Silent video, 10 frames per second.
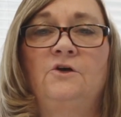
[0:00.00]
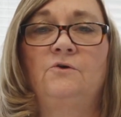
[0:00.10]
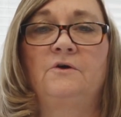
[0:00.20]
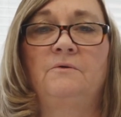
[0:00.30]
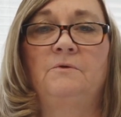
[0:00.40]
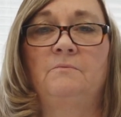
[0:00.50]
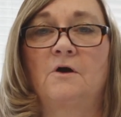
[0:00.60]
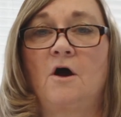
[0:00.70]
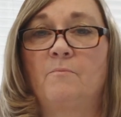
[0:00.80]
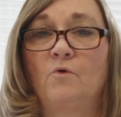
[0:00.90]
You can a
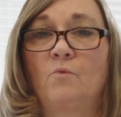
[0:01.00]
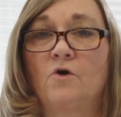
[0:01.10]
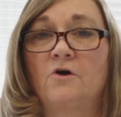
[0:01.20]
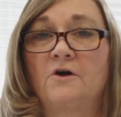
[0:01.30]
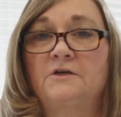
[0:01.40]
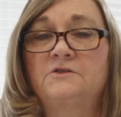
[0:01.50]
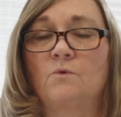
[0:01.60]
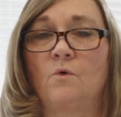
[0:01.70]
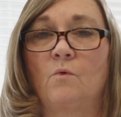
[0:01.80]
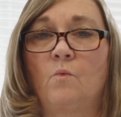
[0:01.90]
couple words
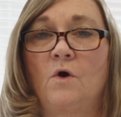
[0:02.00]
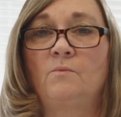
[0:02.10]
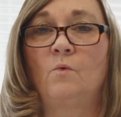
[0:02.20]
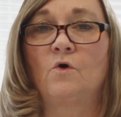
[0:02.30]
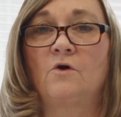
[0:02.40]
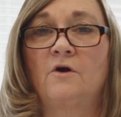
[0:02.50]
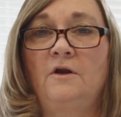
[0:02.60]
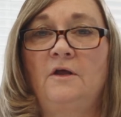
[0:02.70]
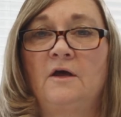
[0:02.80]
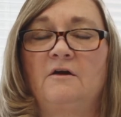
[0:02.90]
or one
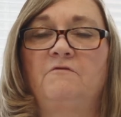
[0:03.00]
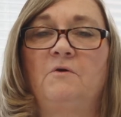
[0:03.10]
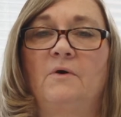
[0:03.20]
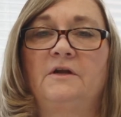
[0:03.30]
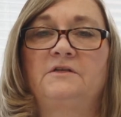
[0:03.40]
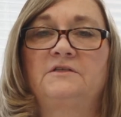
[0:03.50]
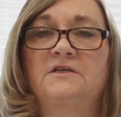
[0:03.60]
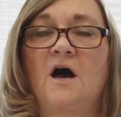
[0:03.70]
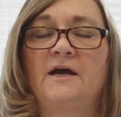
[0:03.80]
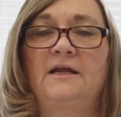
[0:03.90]
word if you want to
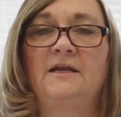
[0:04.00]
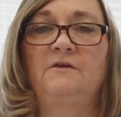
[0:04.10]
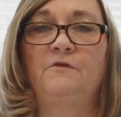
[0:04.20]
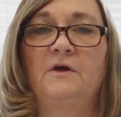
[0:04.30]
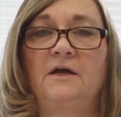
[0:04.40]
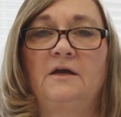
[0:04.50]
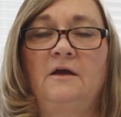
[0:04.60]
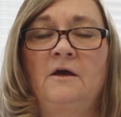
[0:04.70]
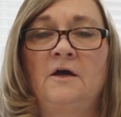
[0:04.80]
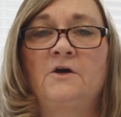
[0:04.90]
design anything.